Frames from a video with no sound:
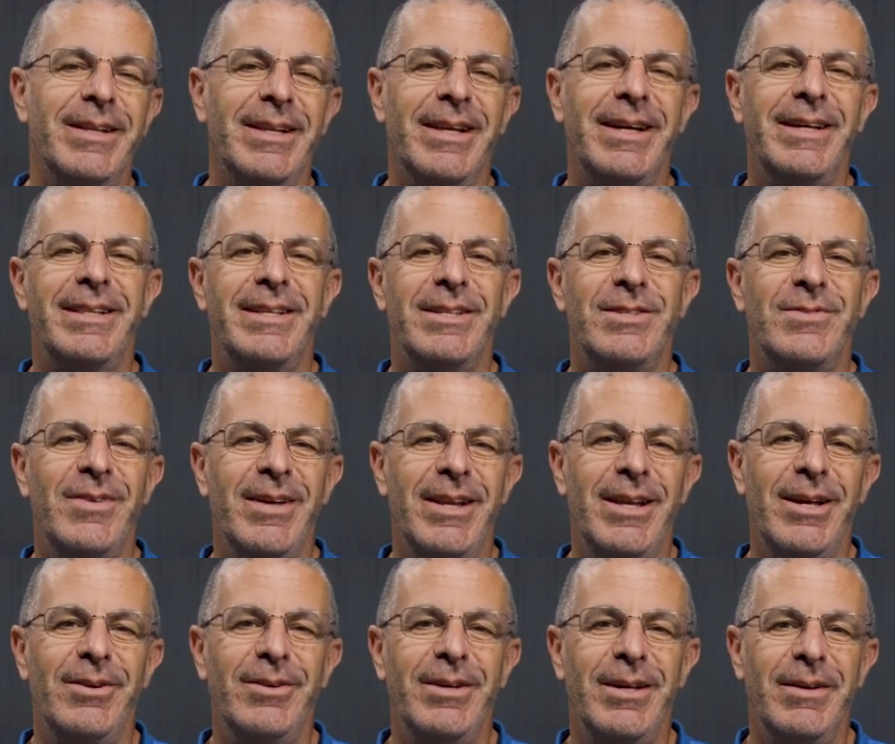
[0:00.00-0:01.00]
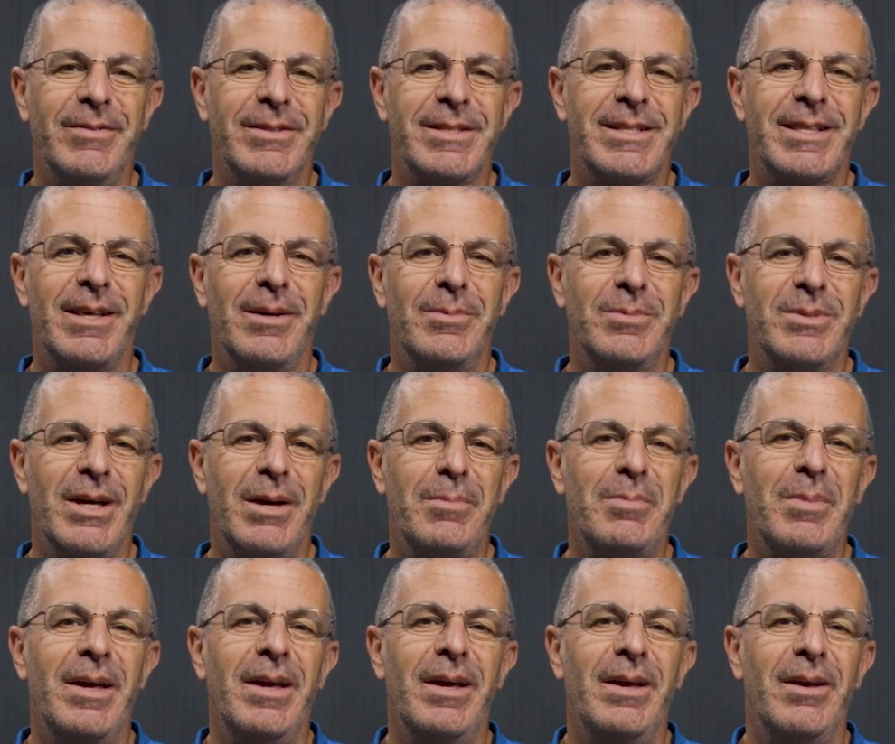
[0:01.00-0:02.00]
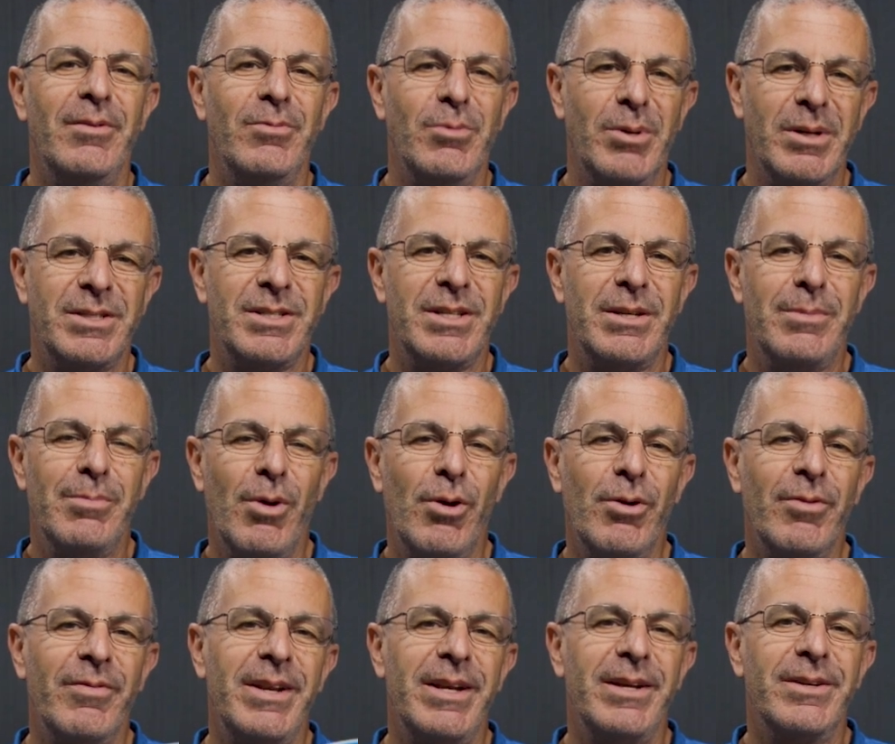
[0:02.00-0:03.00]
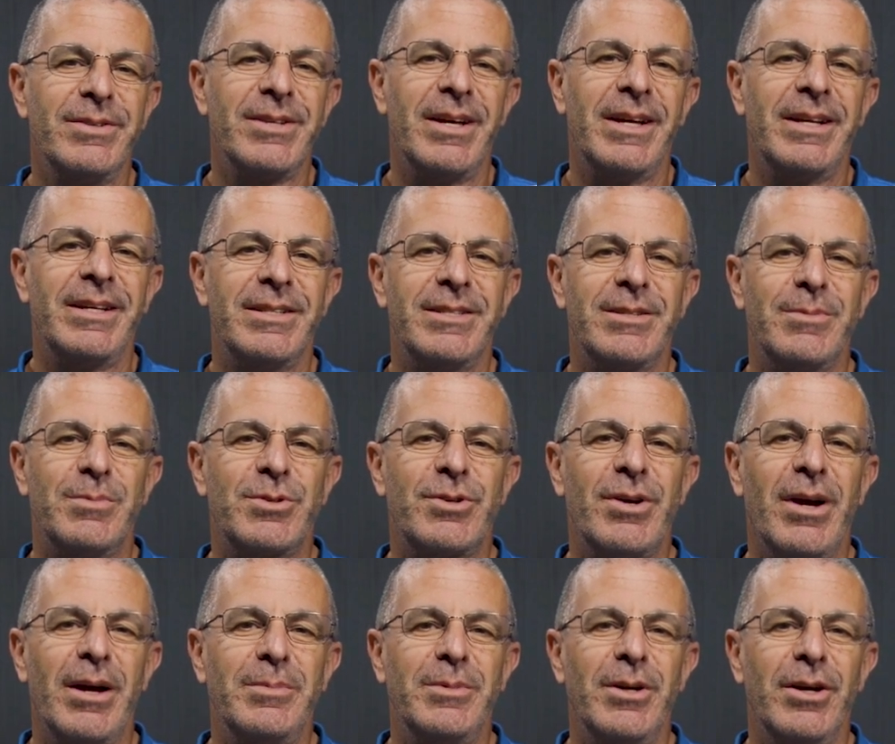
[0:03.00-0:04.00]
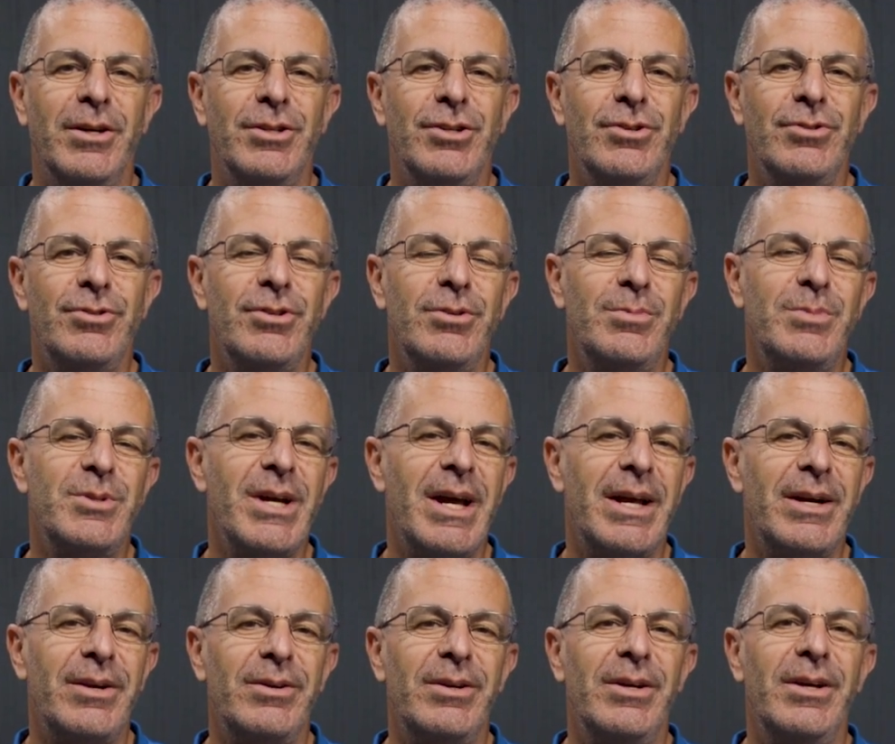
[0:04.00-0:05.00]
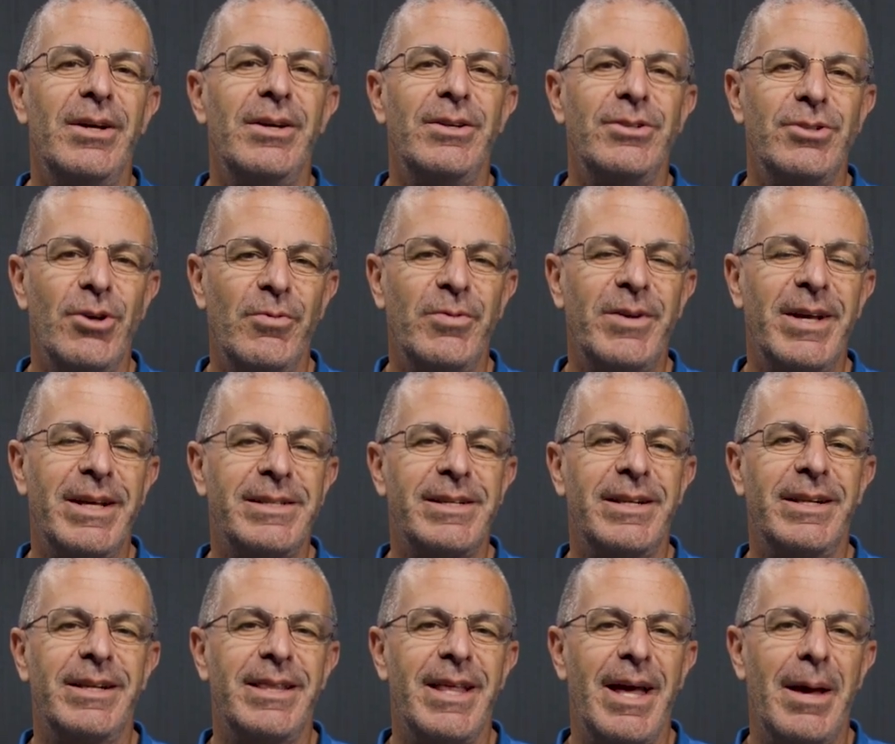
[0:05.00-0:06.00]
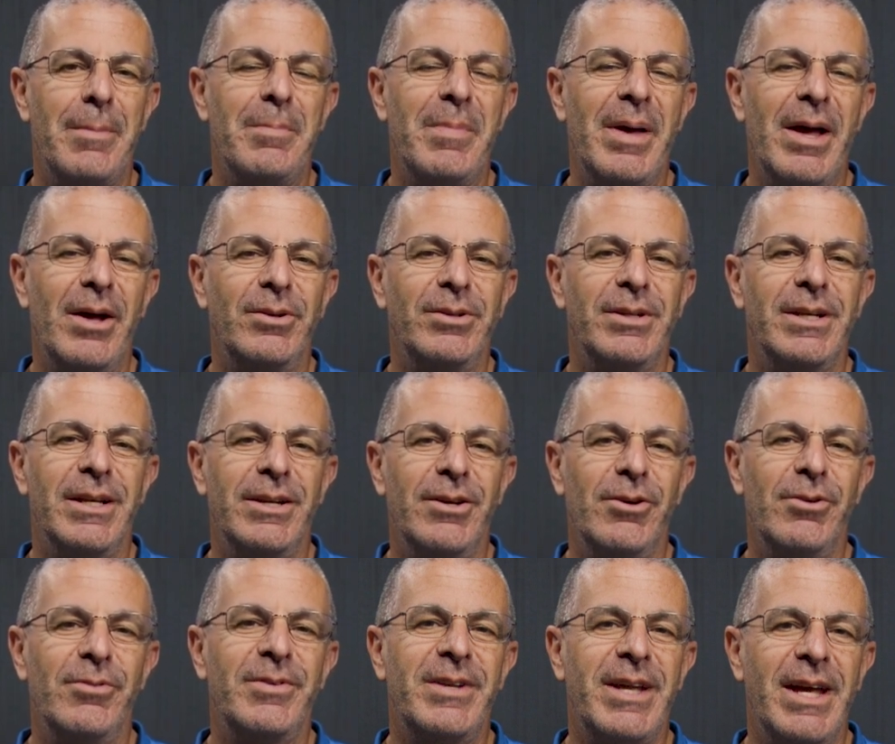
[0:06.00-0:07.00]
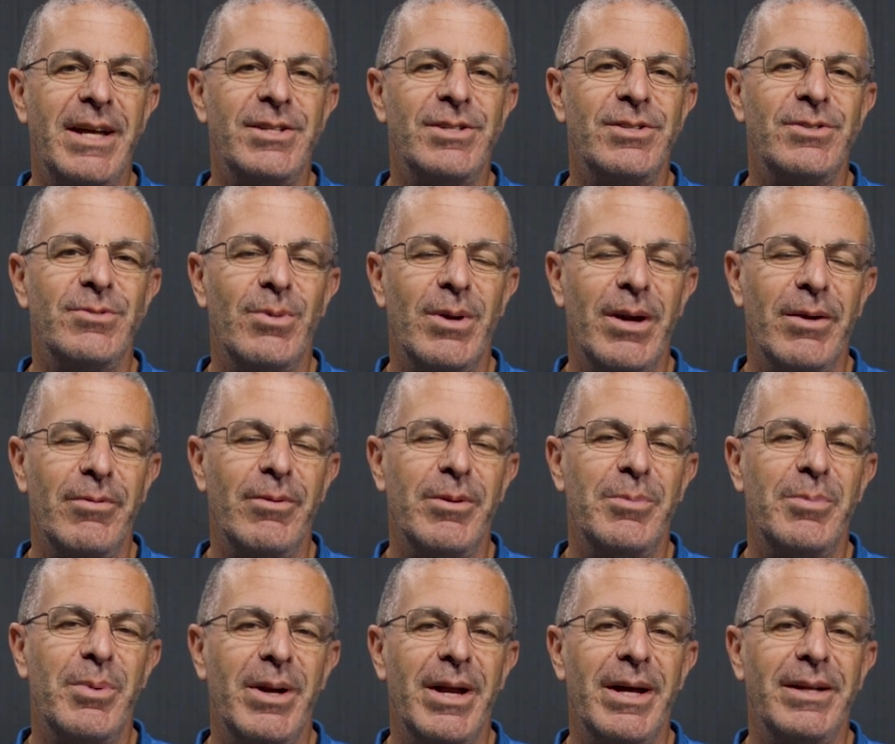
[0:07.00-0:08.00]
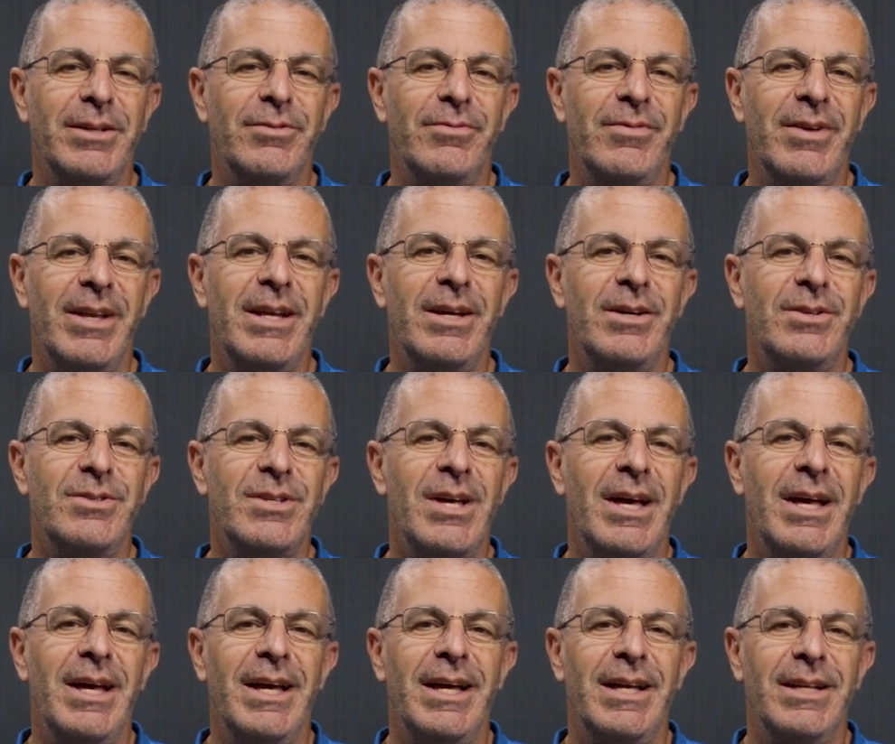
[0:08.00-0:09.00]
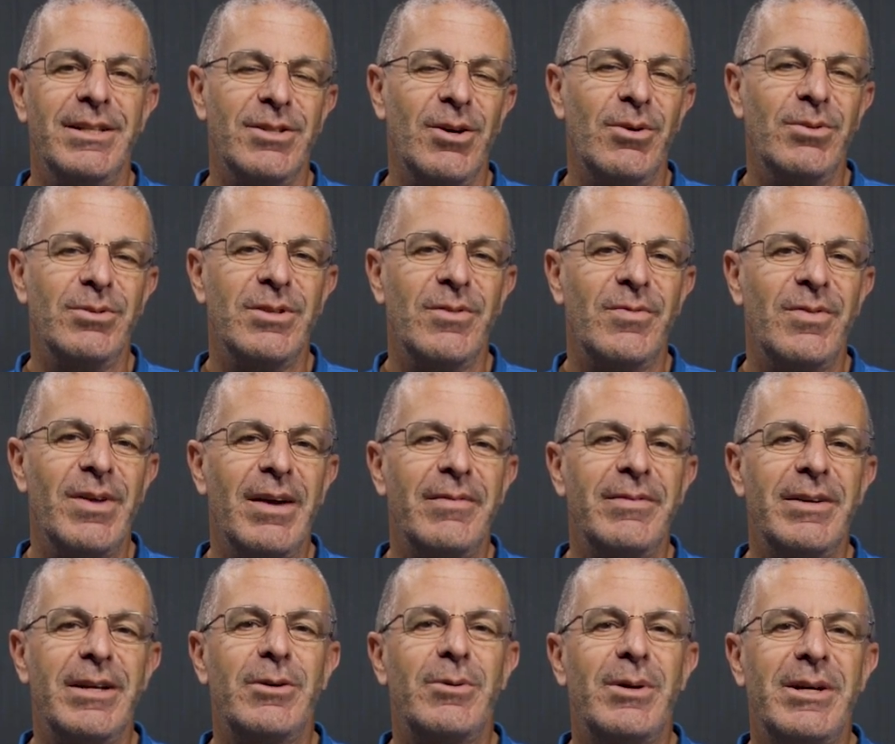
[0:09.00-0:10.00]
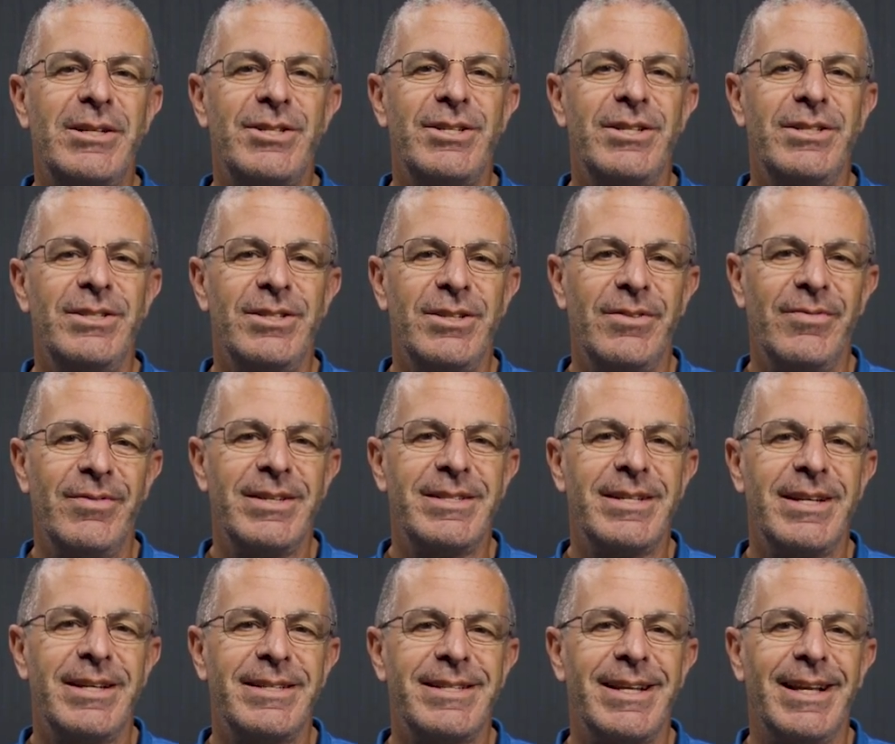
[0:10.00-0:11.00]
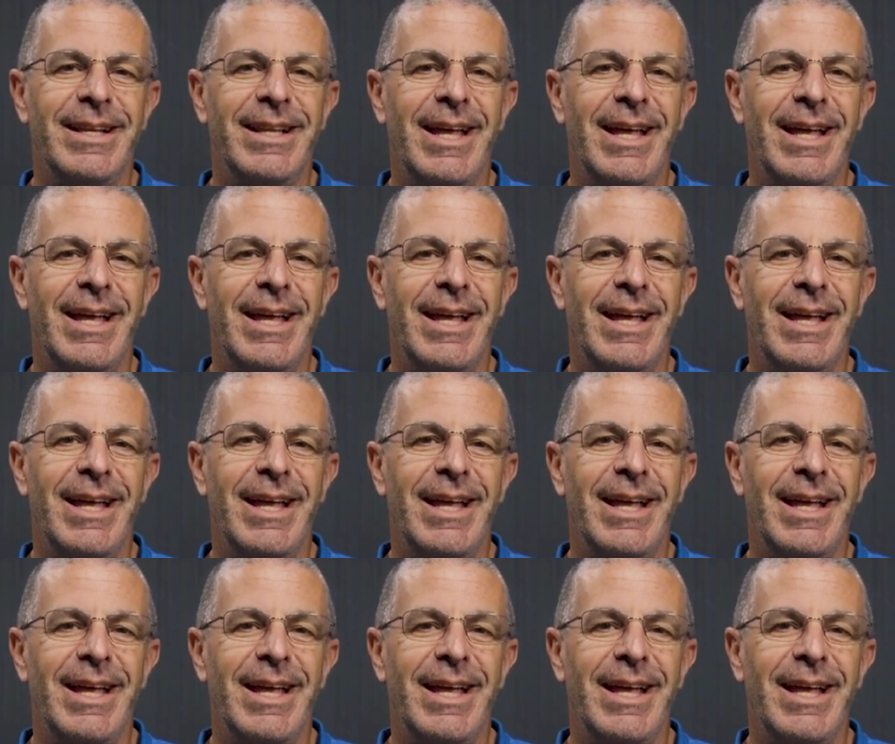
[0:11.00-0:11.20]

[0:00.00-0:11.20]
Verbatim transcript: you like this video, give us a thumbs up. If you want to see more videos like it, subscribe to our YouTube channel. Don't forget to click that bell to get notifications whenever we put out new videos. As always, if you have any questions, you can visit us at